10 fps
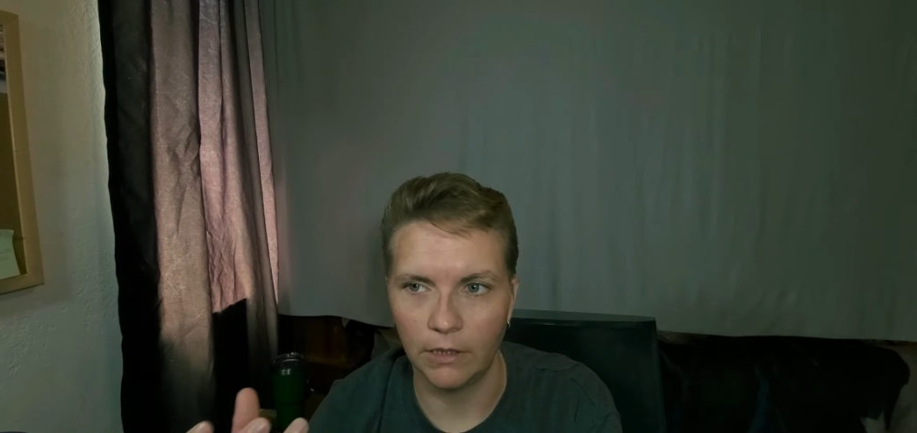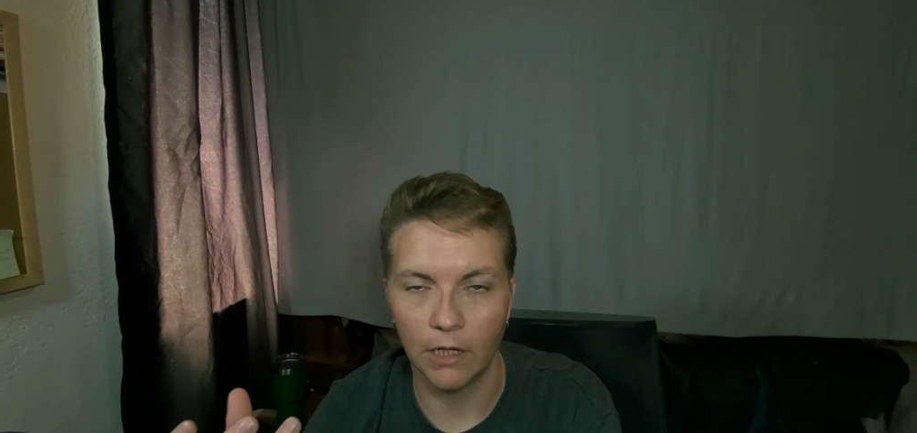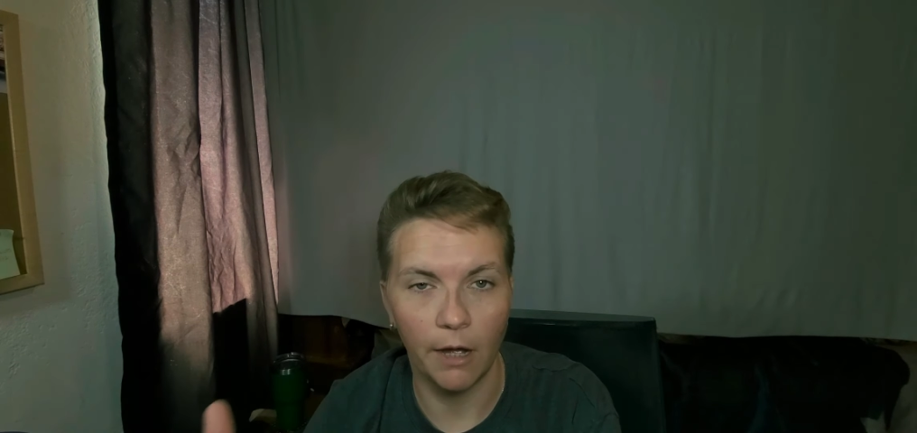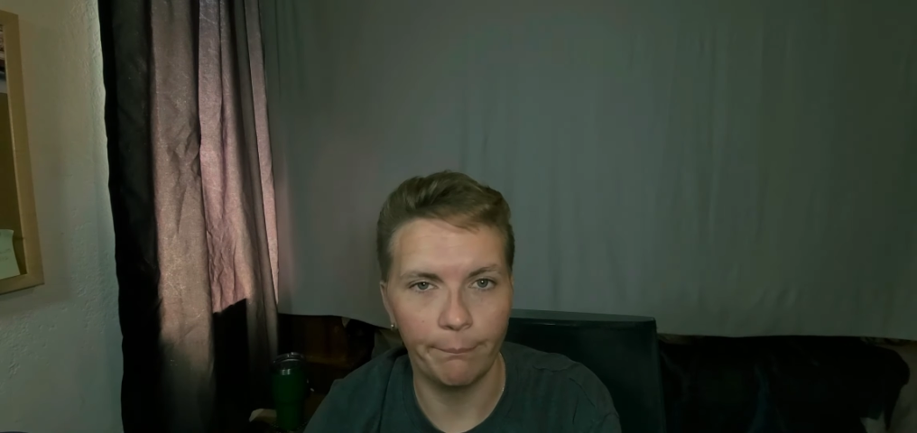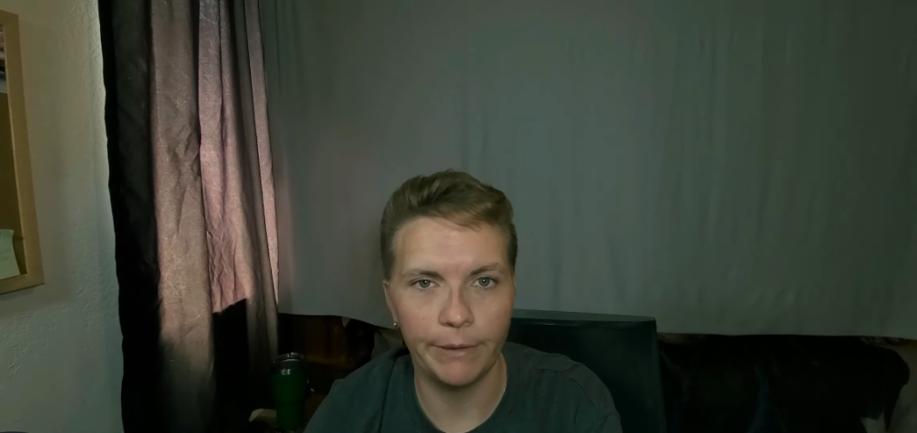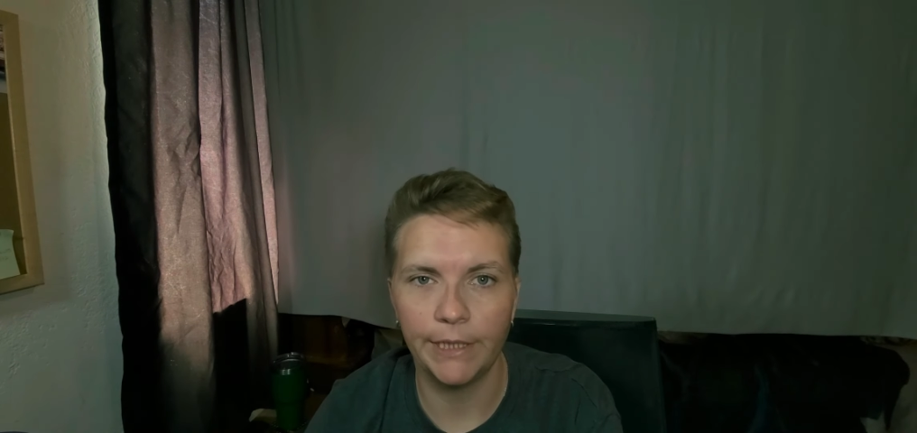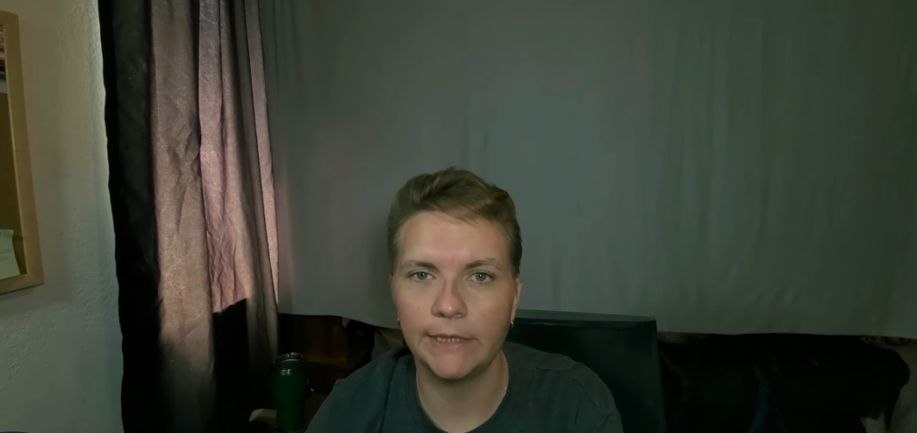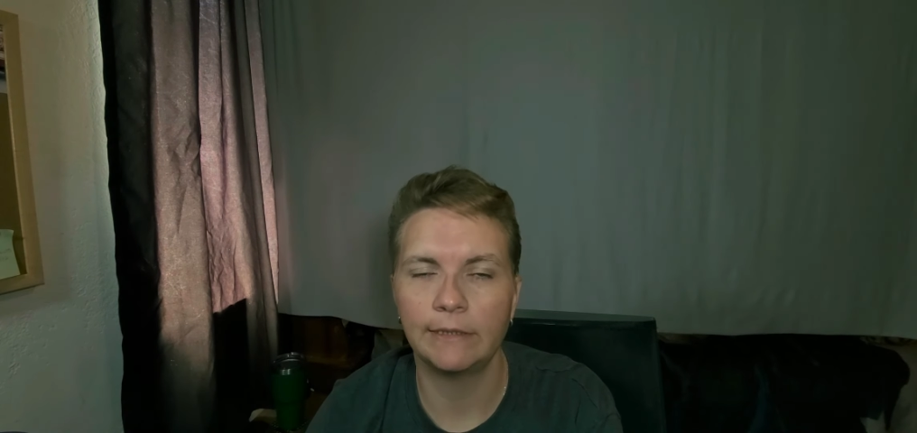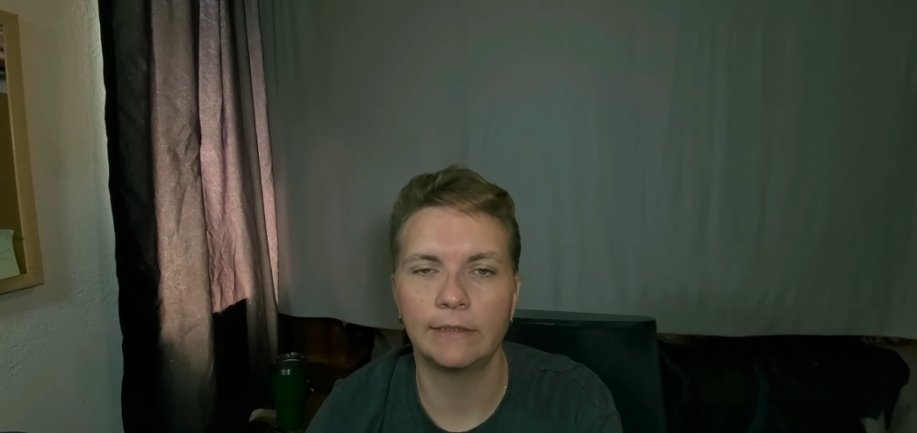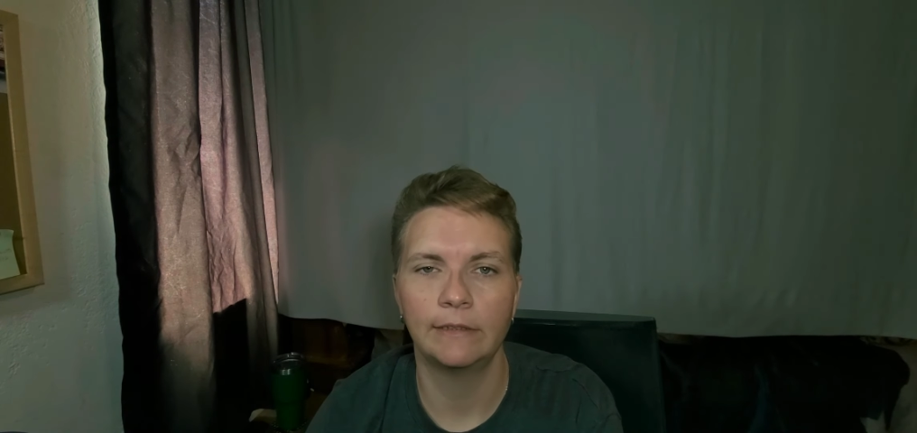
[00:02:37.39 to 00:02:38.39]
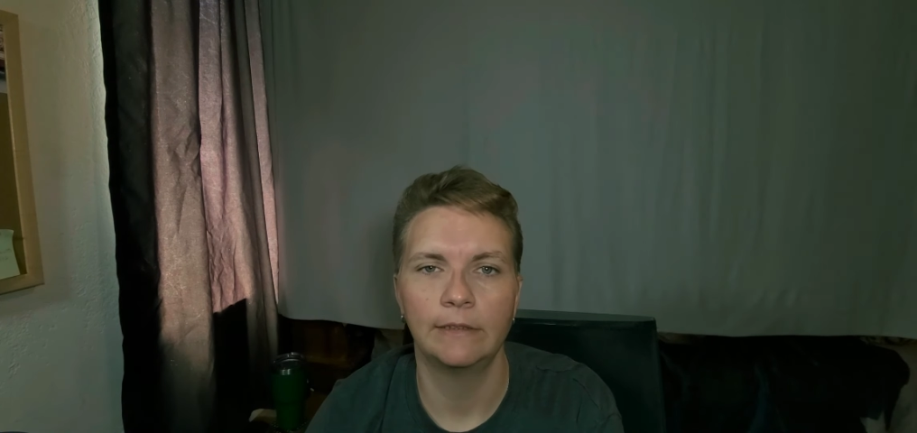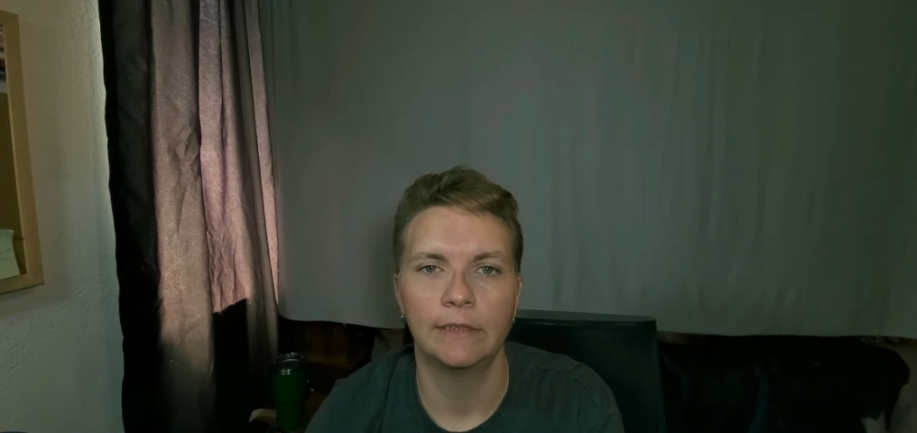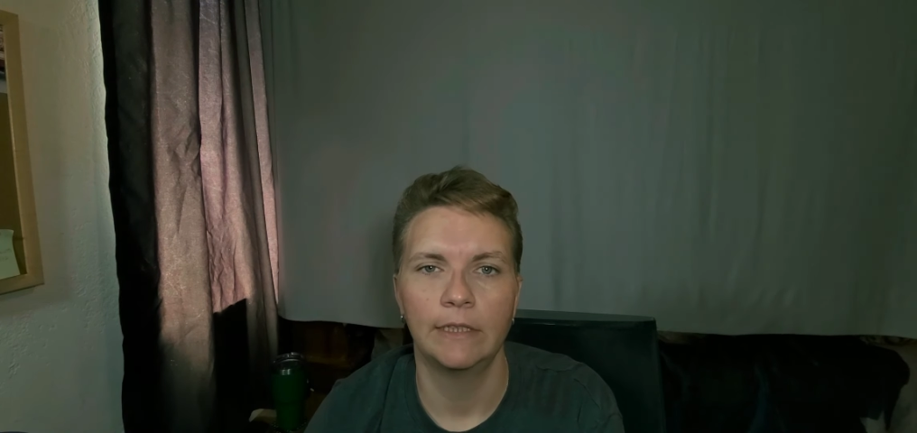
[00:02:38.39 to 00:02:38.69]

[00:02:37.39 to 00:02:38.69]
compass.